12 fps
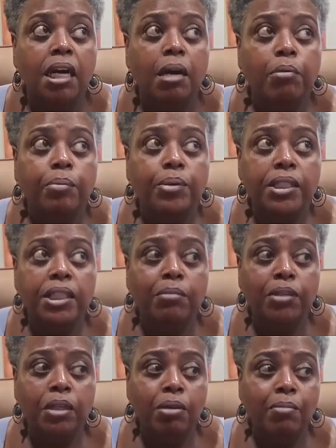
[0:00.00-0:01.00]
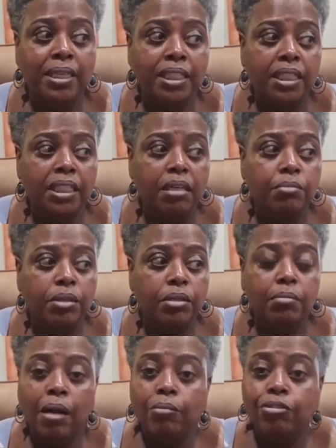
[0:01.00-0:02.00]
I'm going to put something on my stomach.
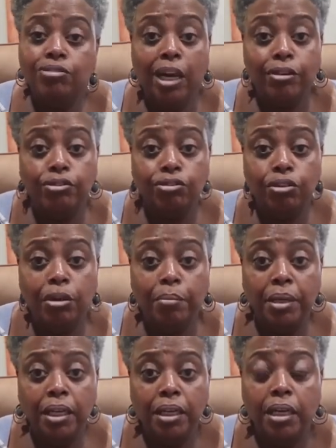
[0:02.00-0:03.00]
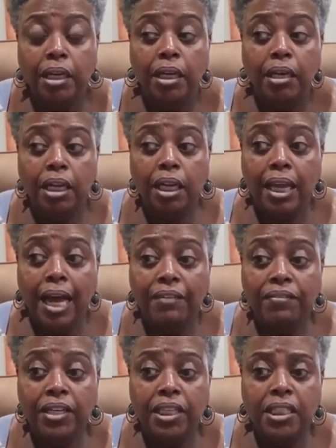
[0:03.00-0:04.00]
I want y'all to join me at
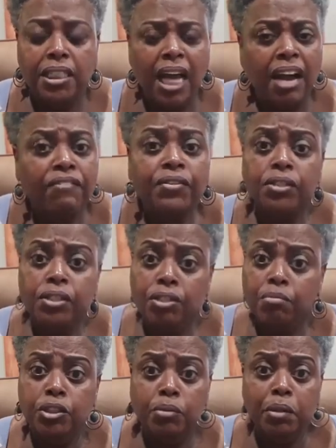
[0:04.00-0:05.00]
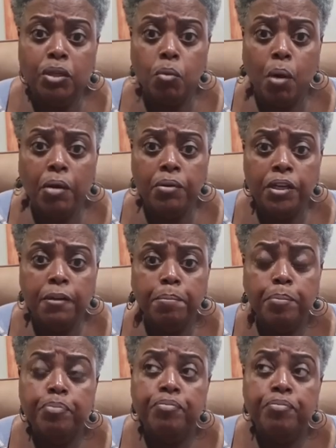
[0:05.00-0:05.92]
life lessons. I feel so much better walking.